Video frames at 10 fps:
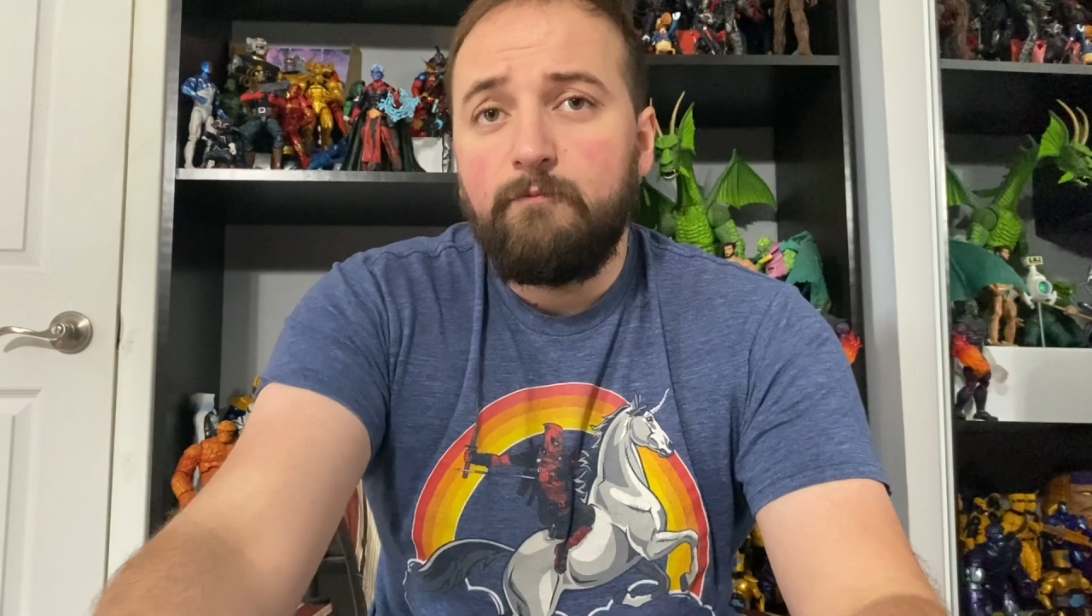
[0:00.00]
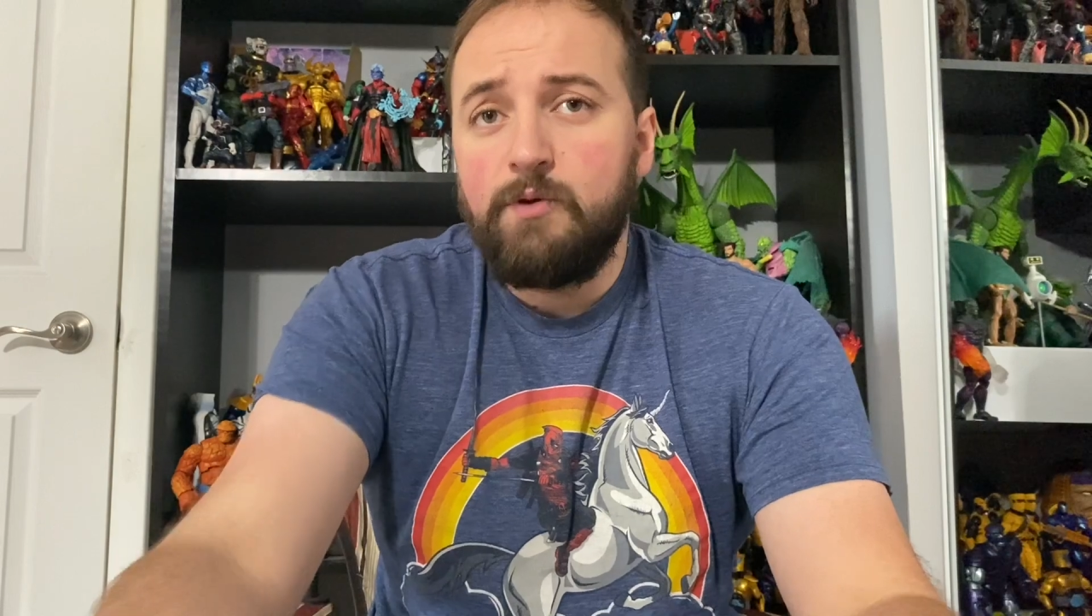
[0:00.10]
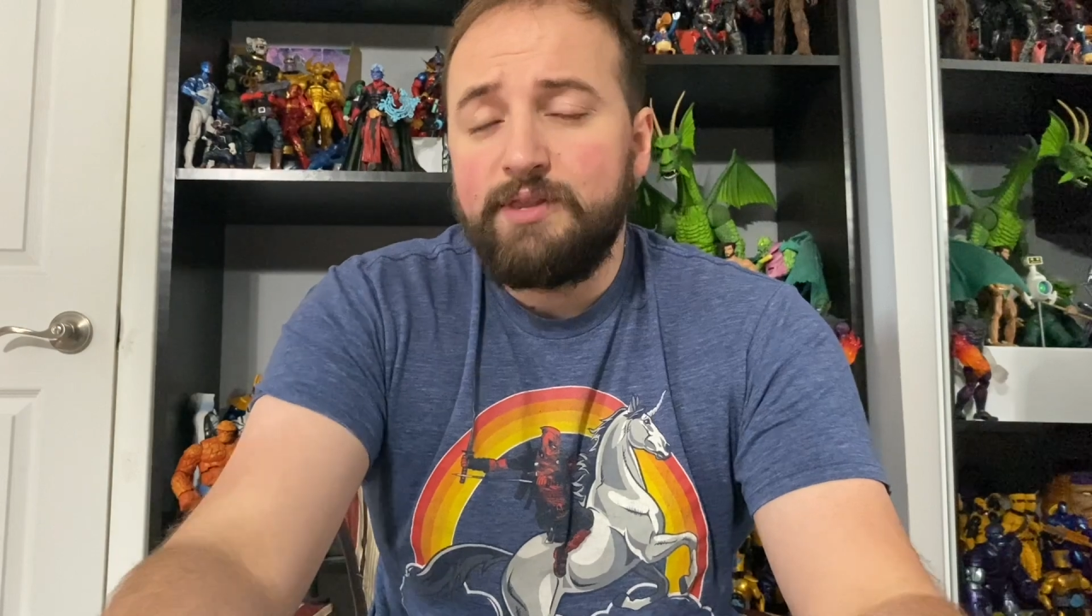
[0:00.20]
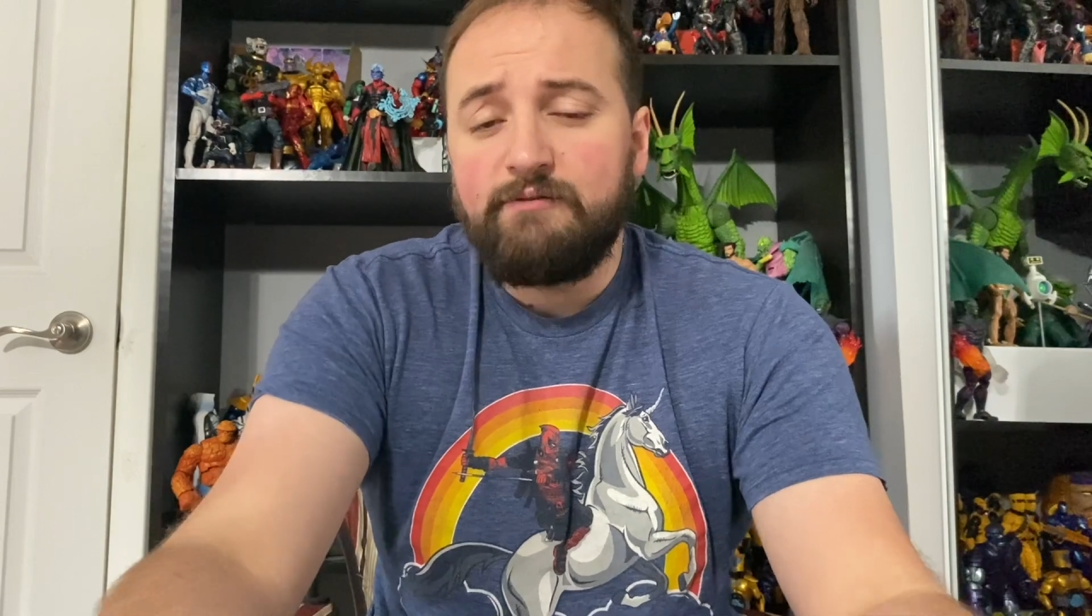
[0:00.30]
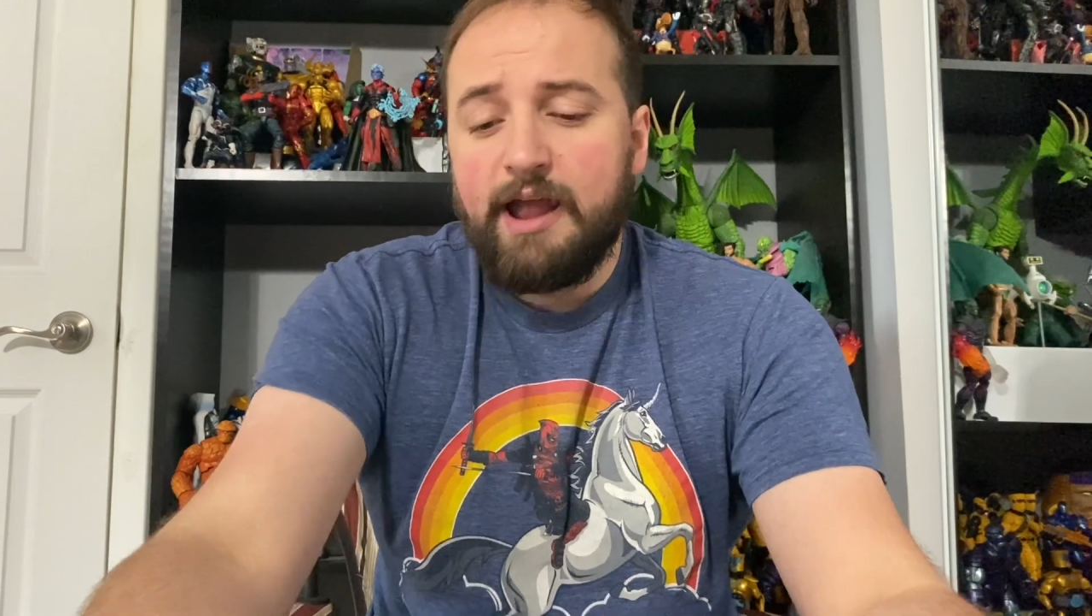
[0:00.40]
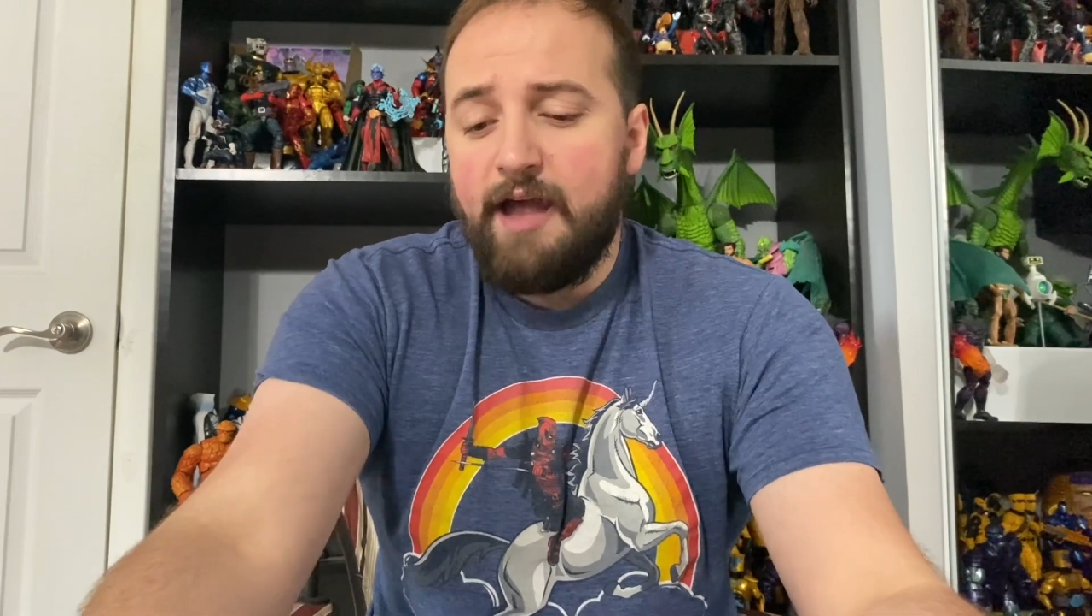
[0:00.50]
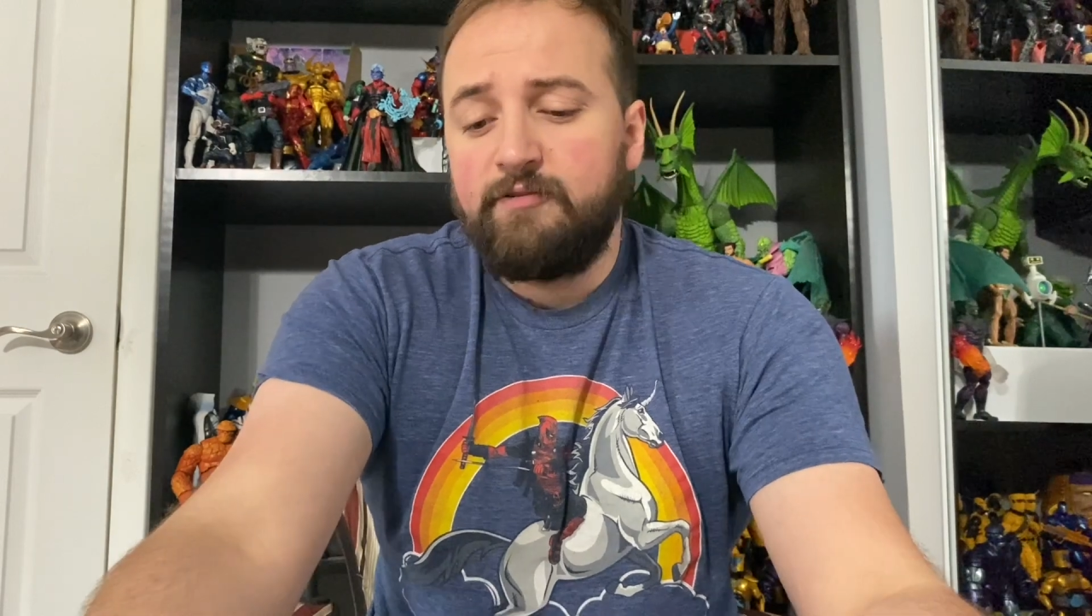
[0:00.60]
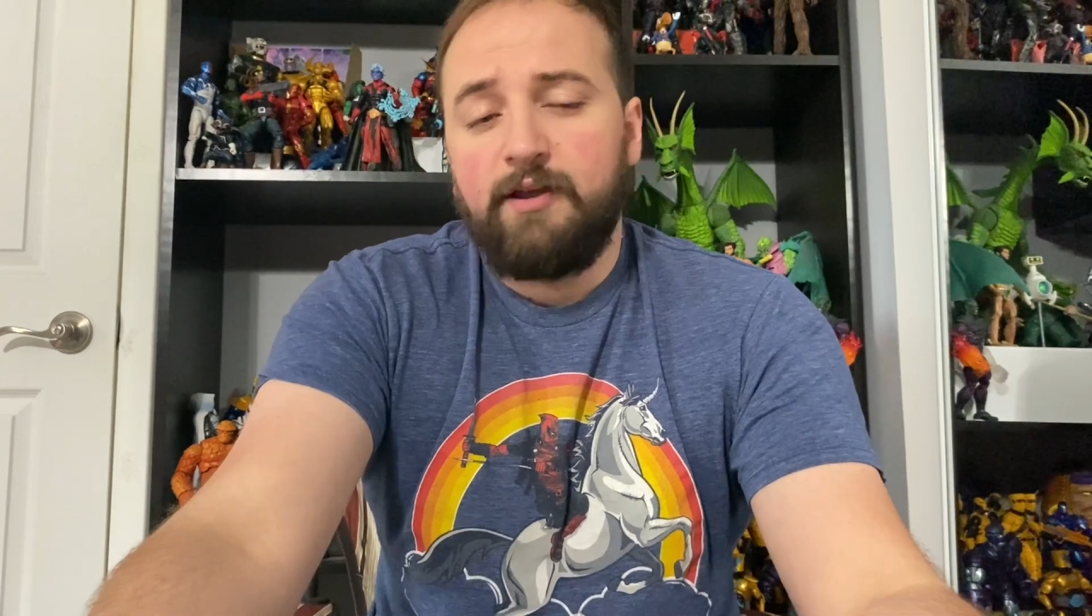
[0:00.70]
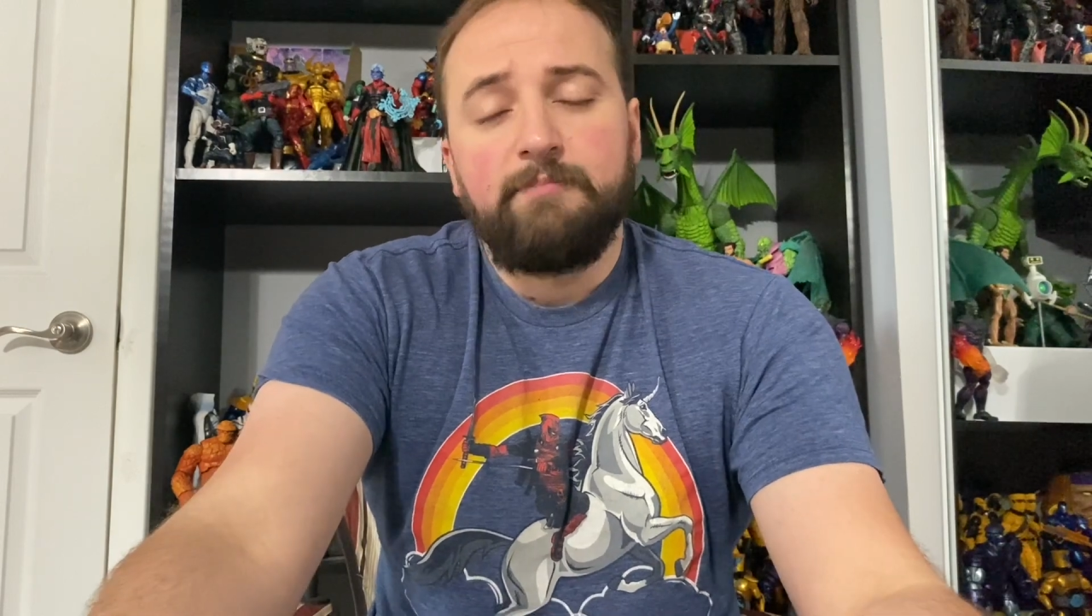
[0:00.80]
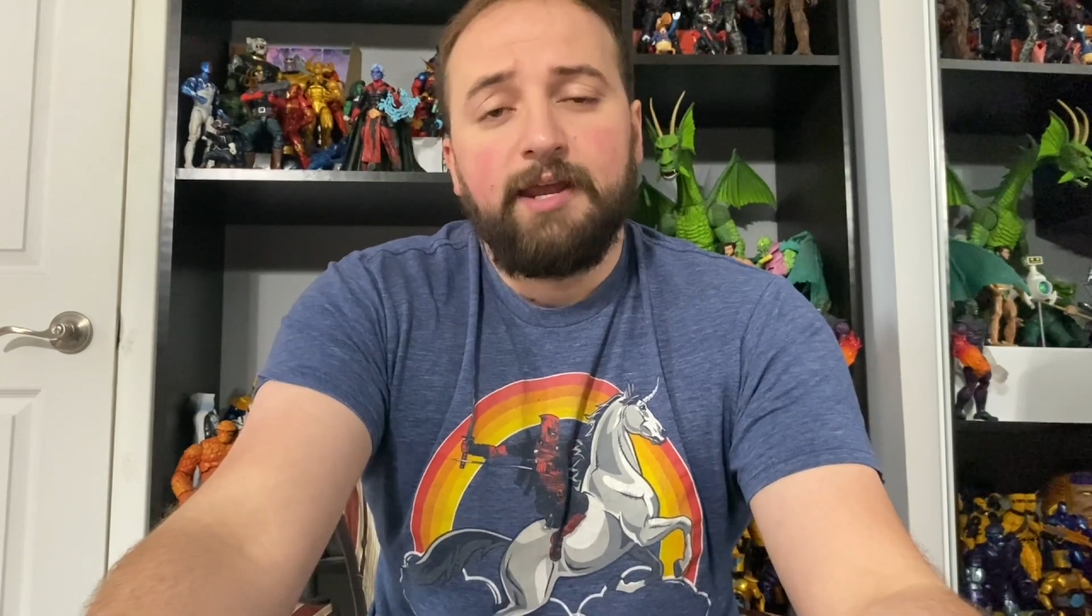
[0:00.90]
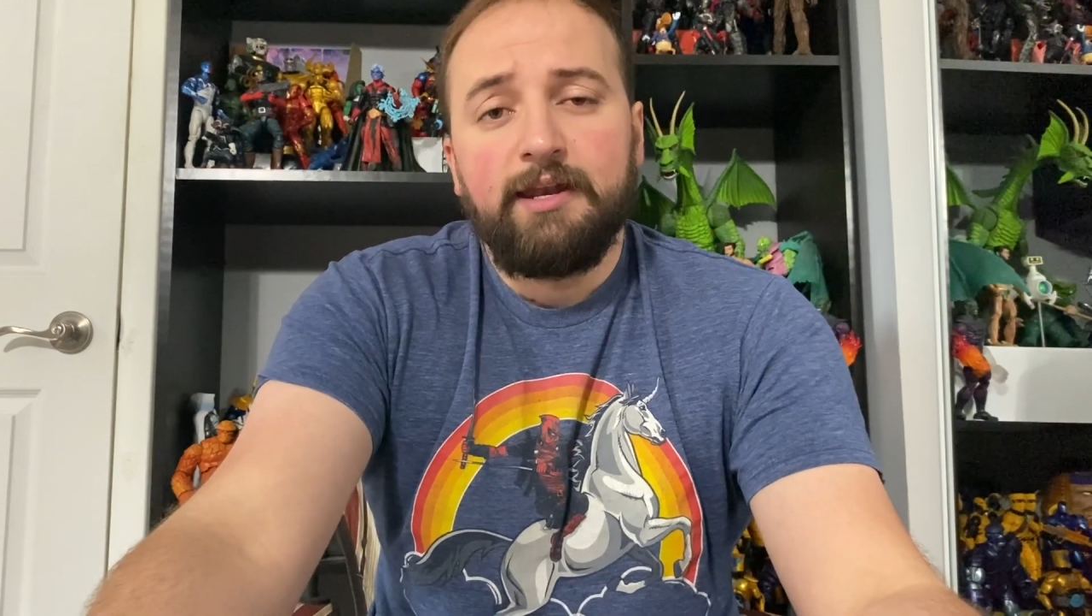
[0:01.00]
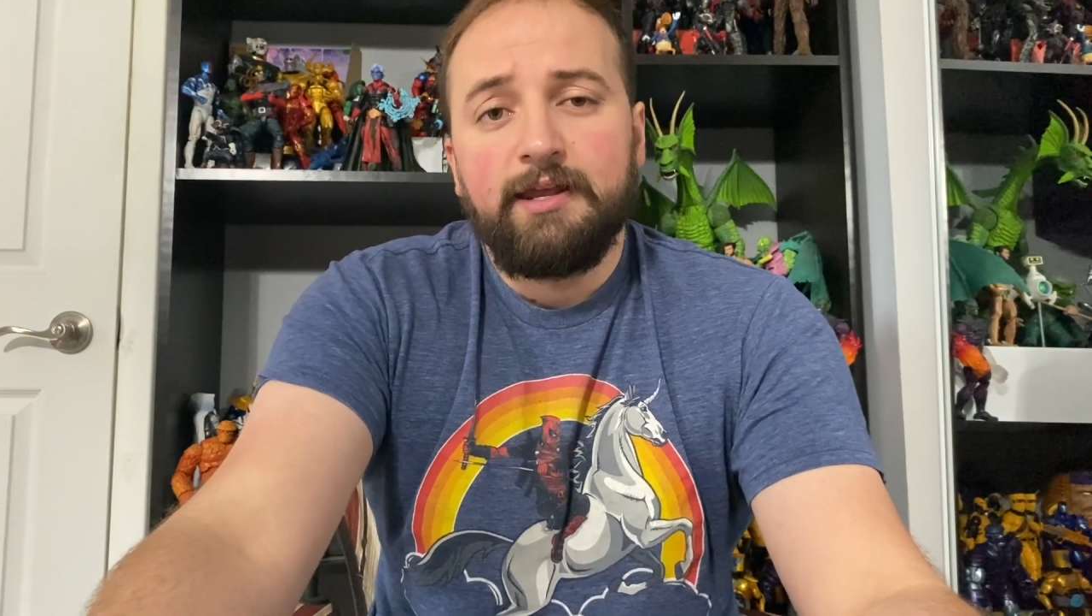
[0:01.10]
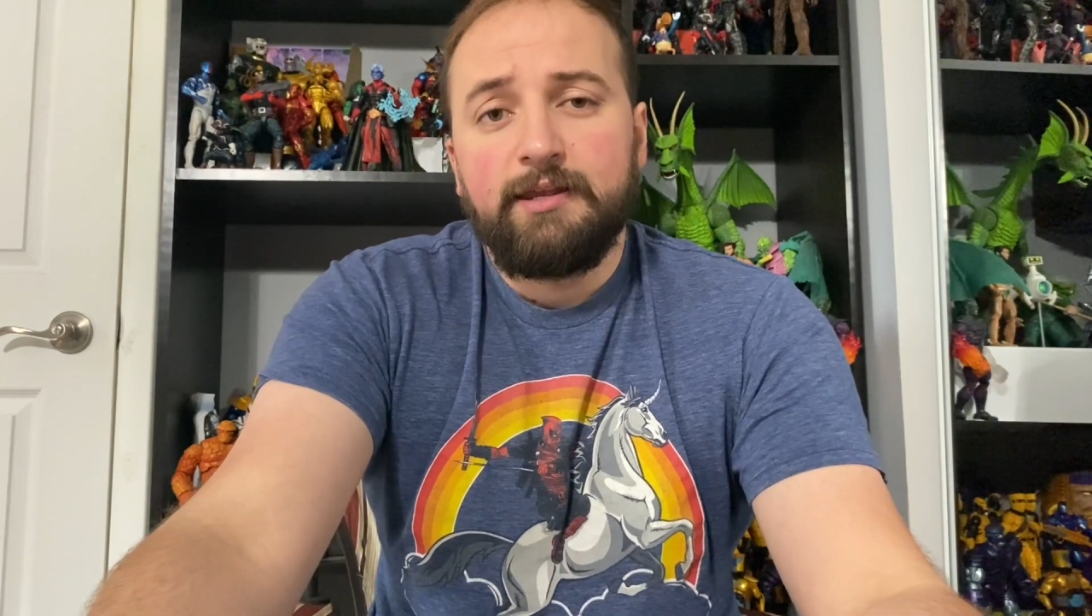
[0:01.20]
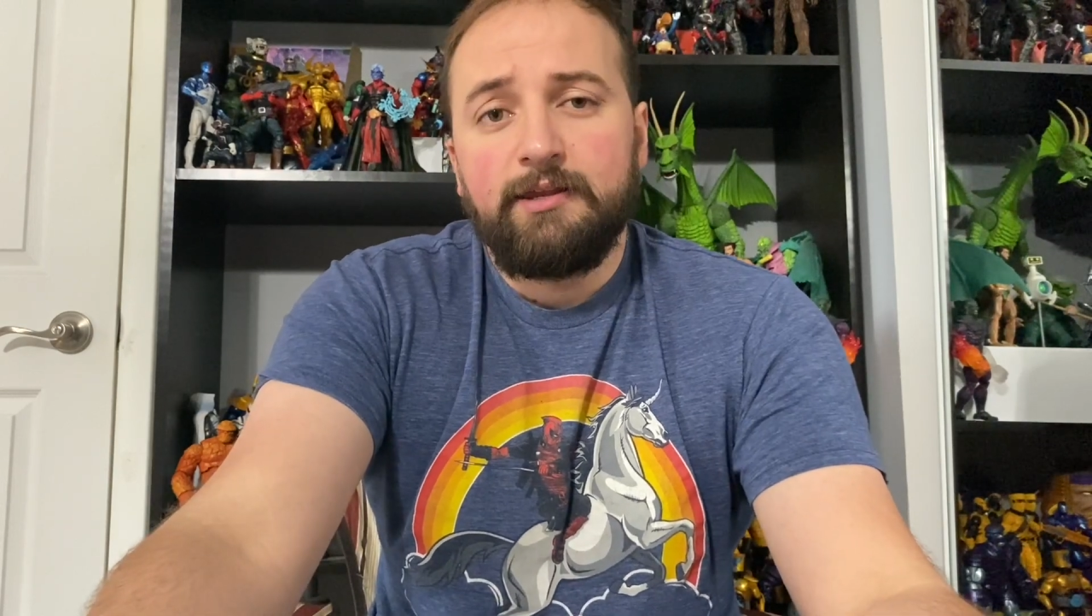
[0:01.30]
we'll never have to update it,